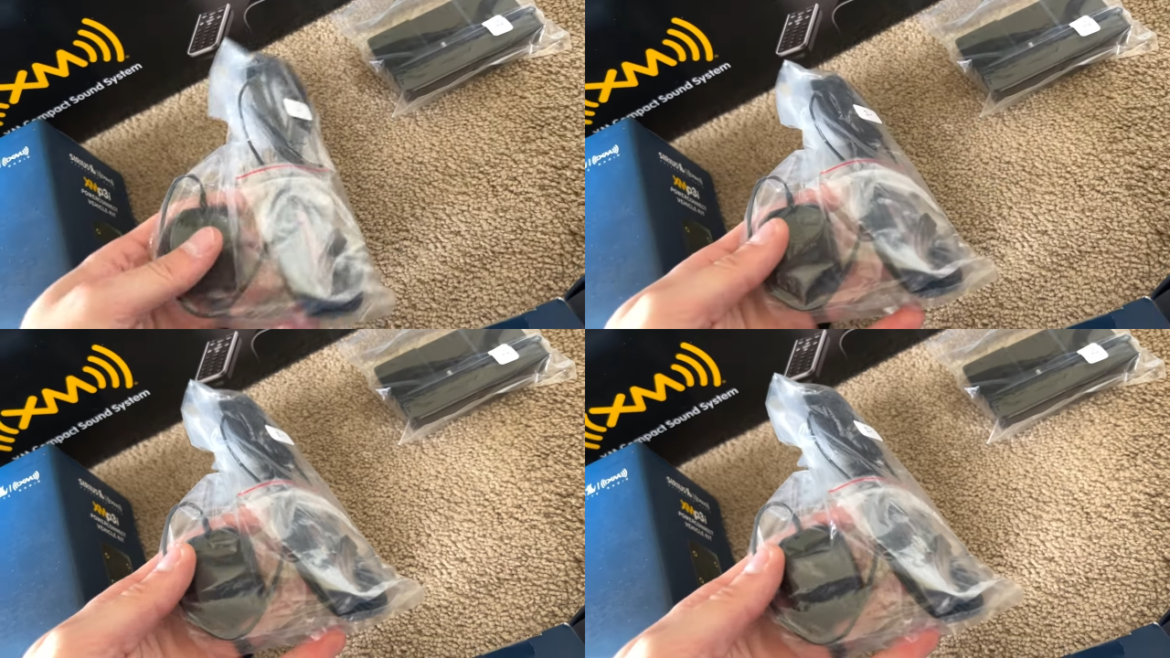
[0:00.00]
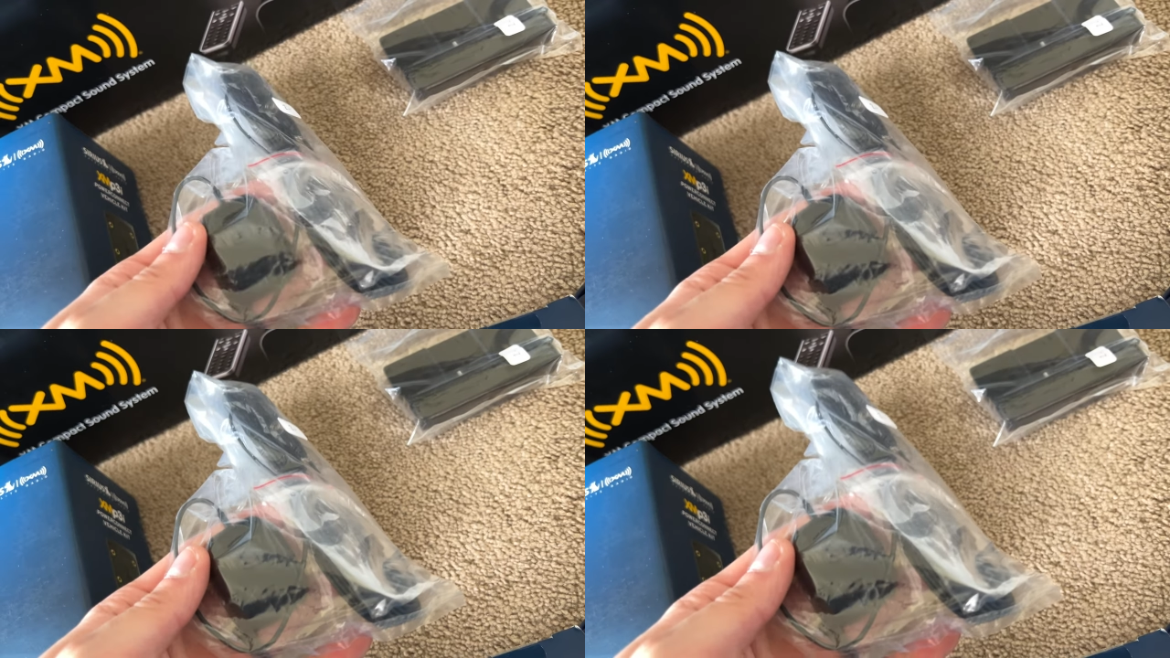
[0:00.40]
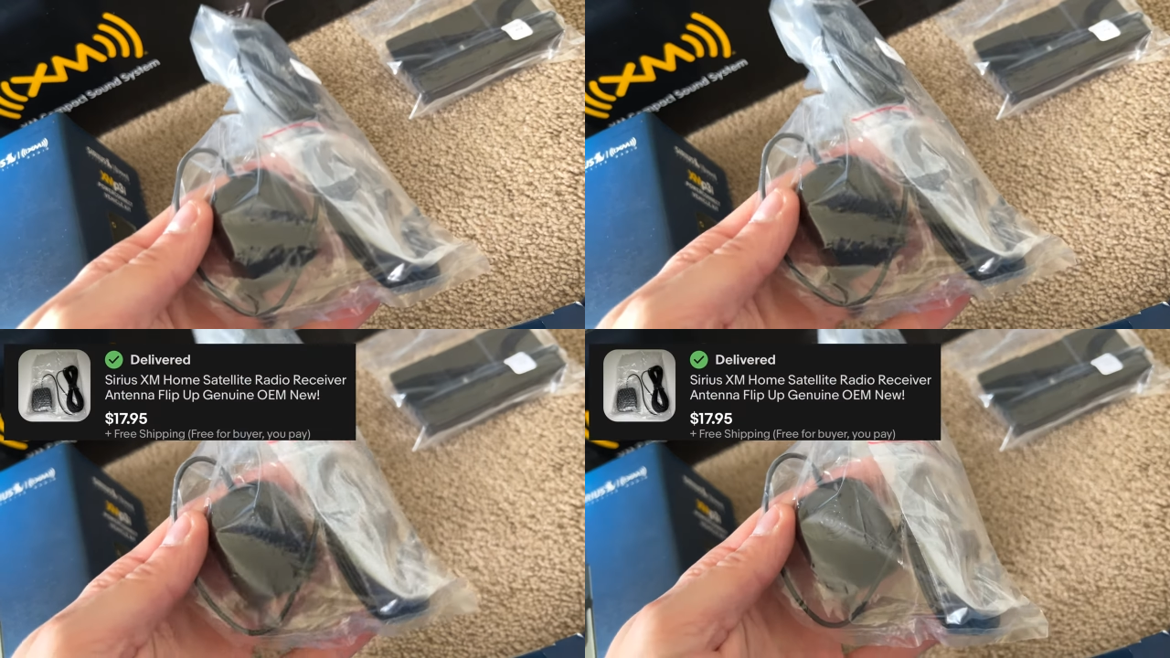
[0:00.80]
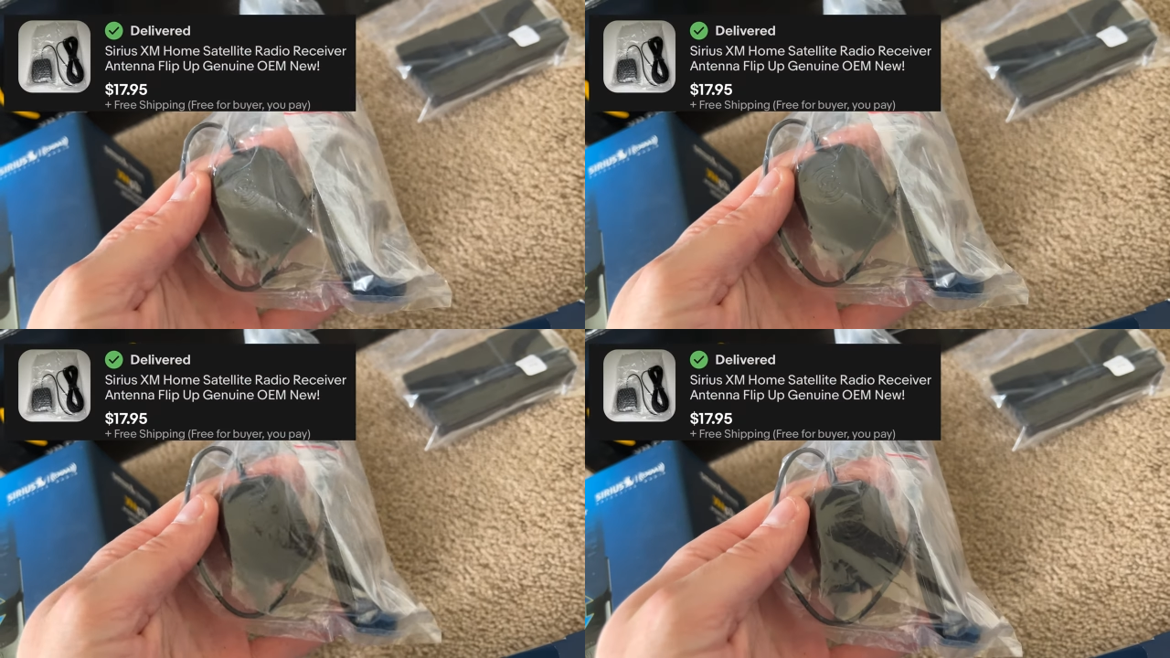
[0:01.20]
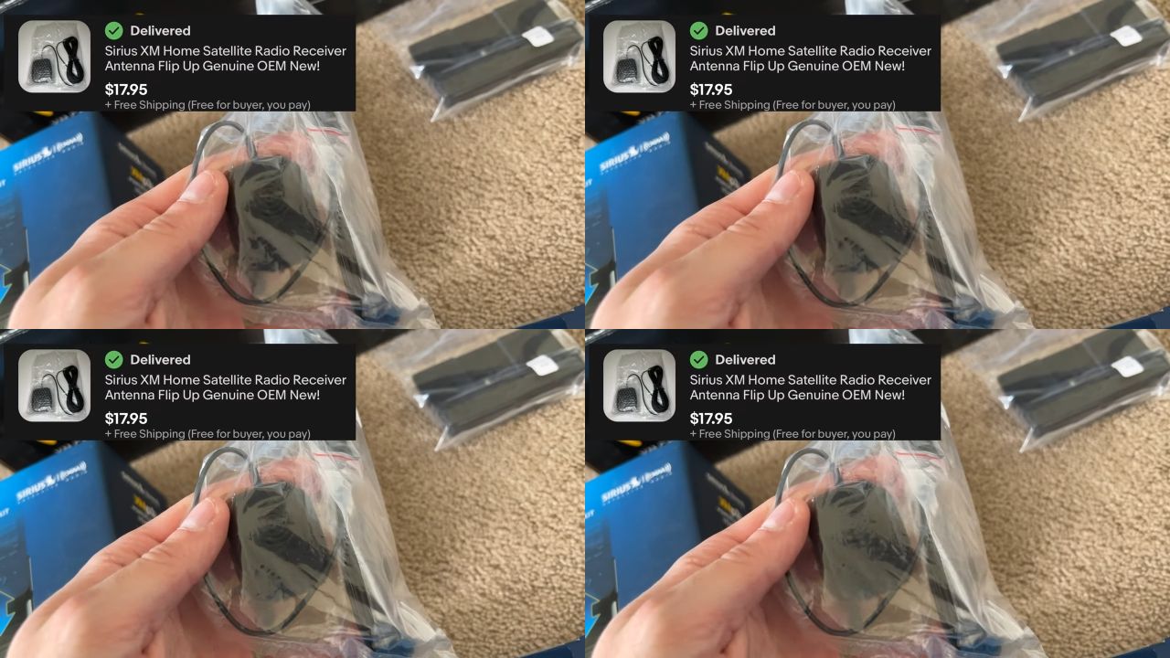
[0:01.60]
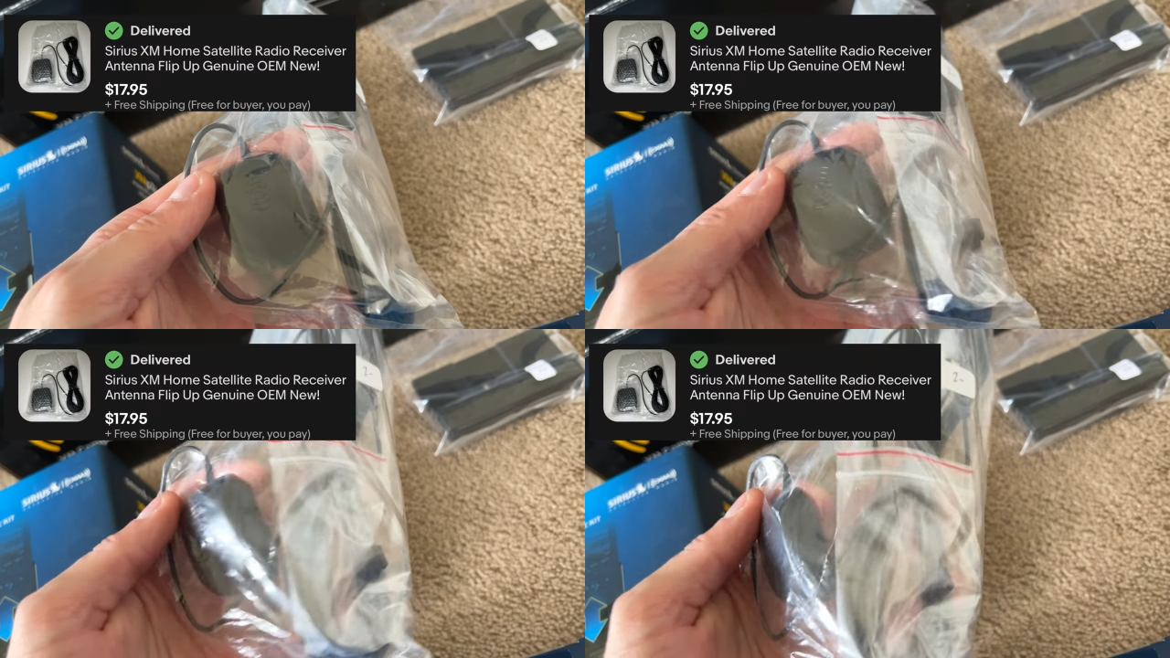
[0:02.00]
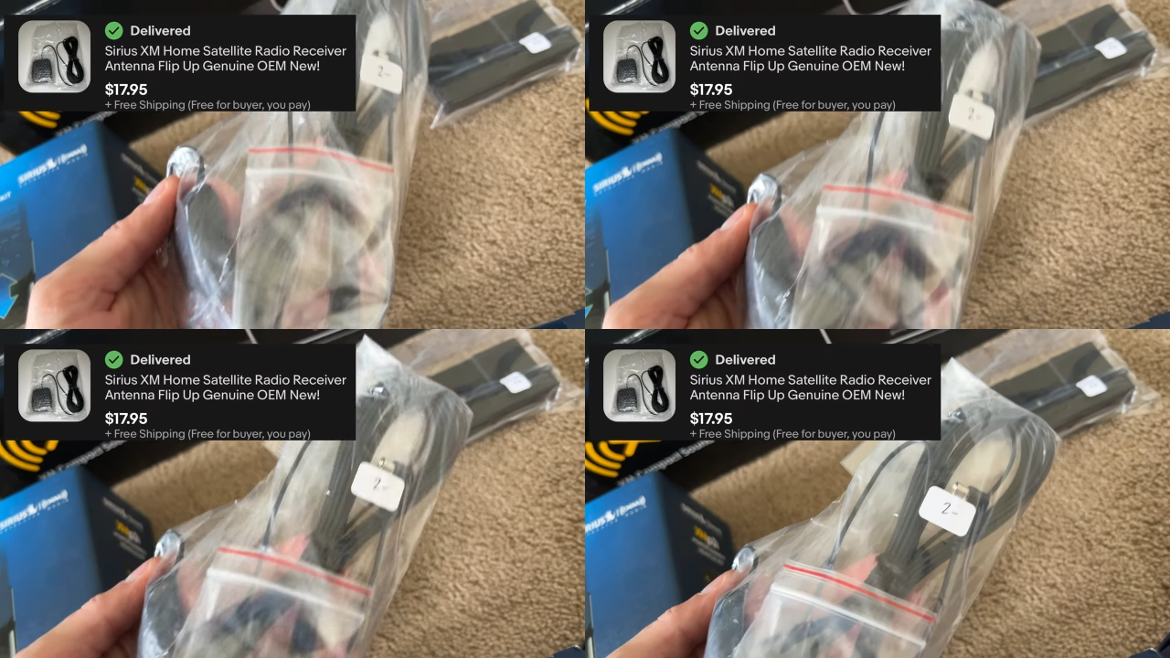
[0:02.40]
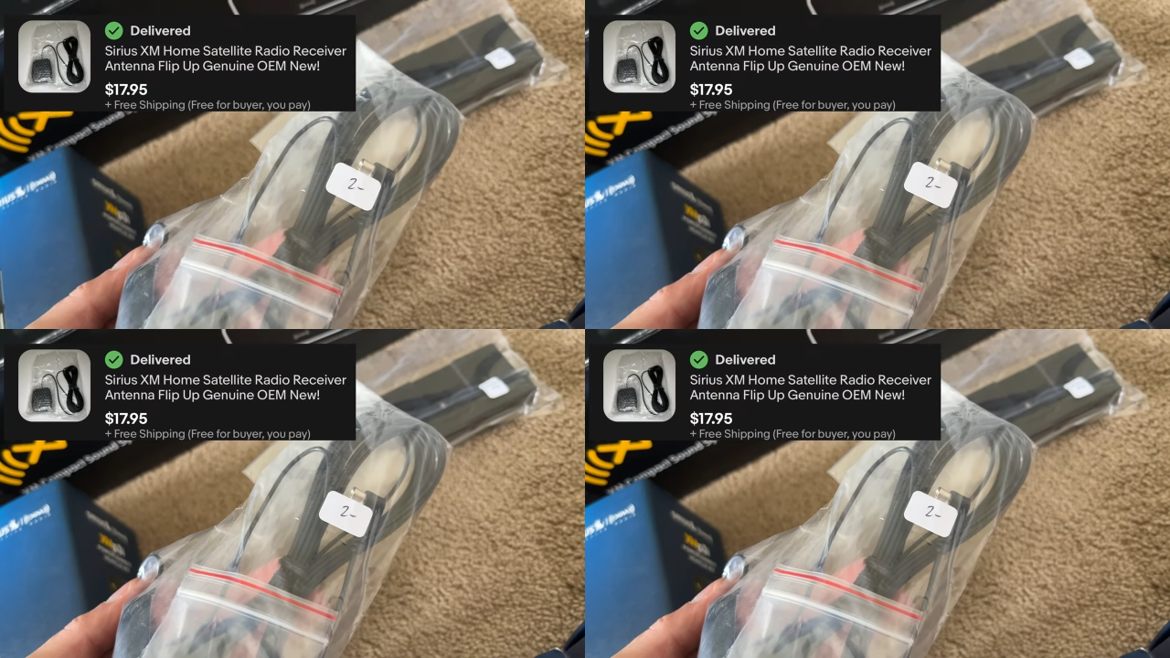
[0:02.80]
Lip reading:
Nobody's mouth can be seen.